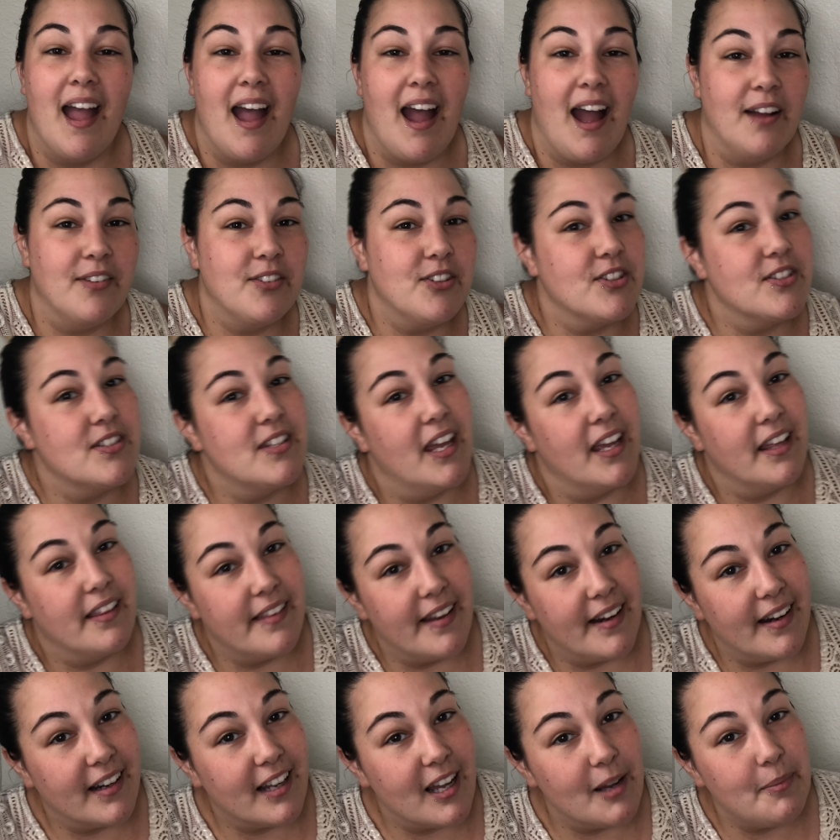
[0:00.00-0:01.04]
After staying
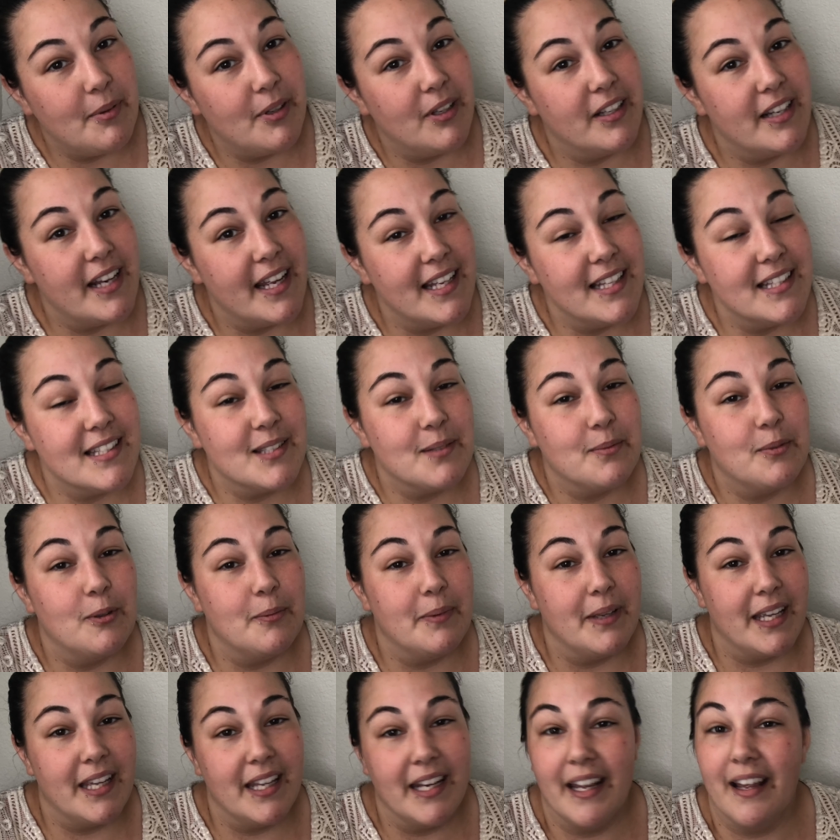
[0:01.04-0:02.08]
there a couple of nights, we'll
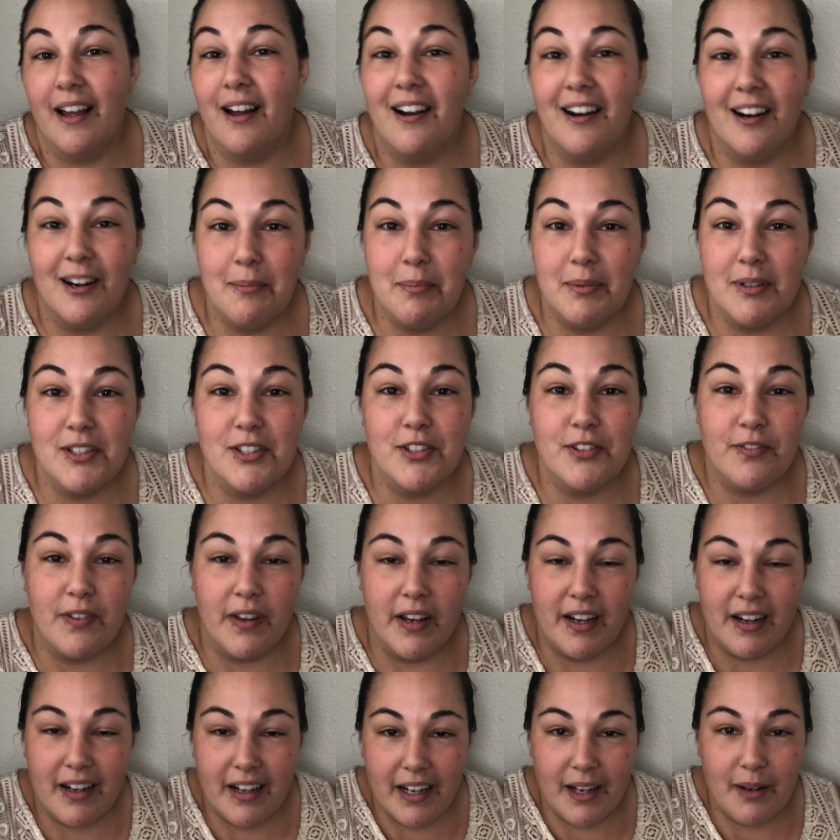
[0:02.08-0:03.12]
be hitting Harper's
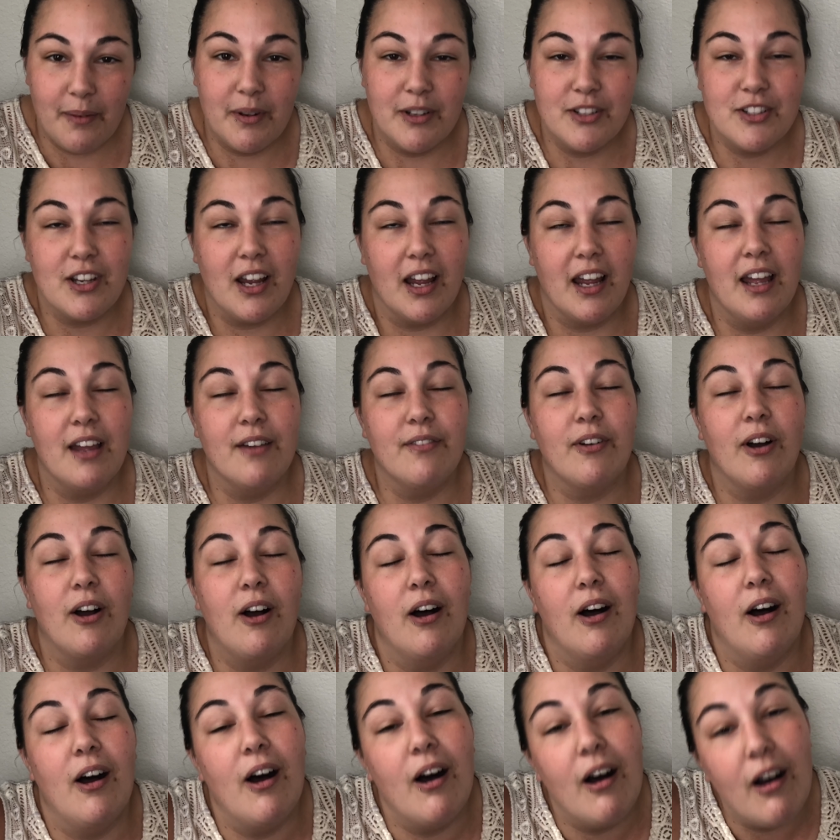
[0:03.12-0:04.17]
Ferry, which I have
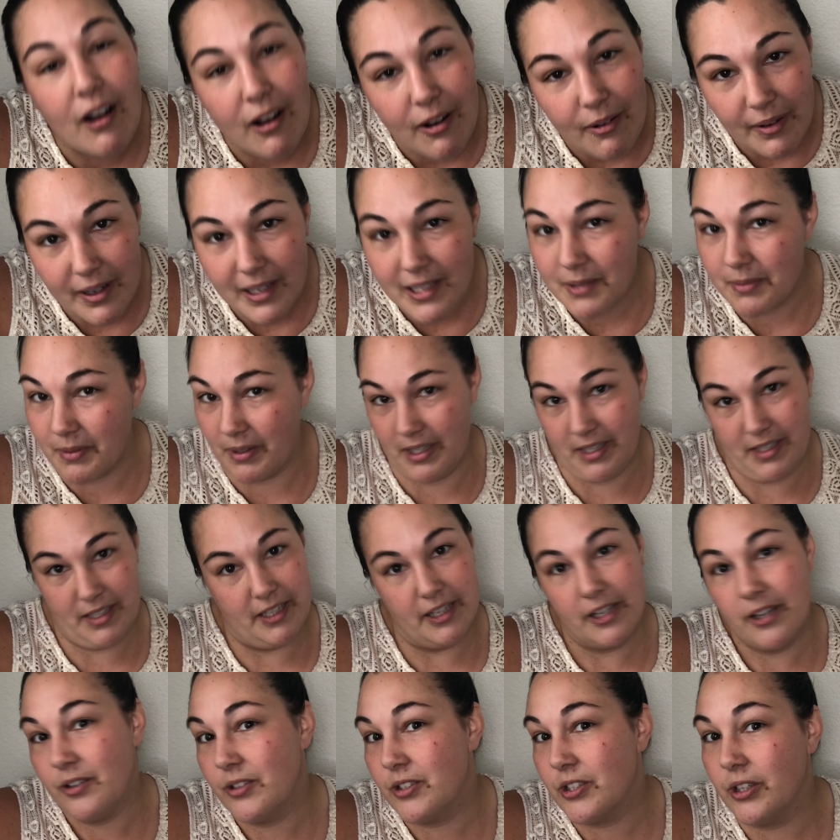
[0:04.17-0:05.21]
always wanted to
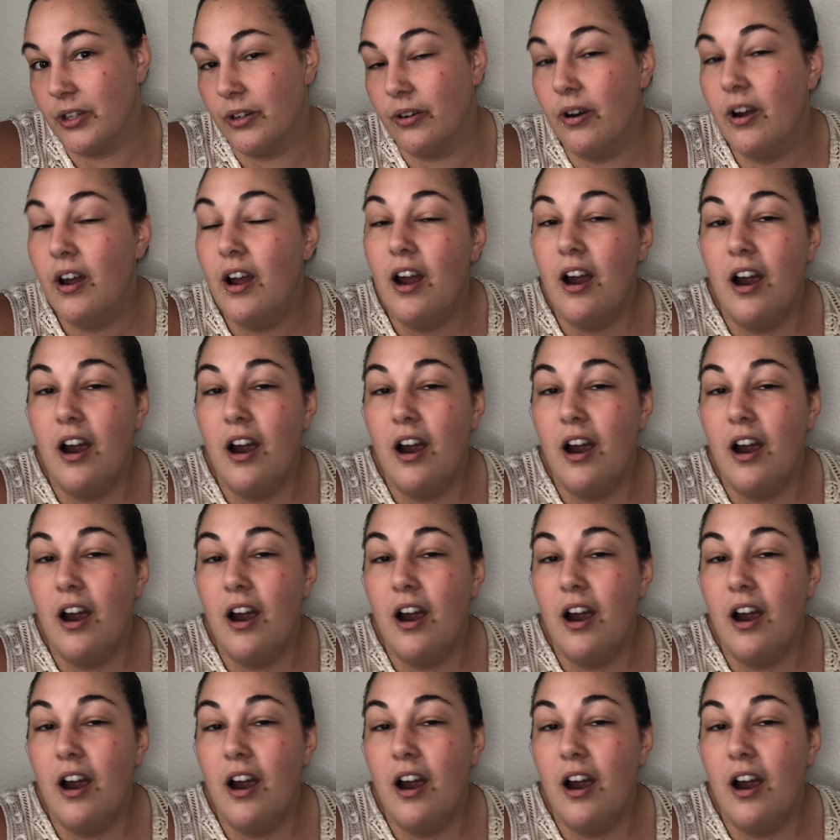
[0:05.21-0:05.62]
go to.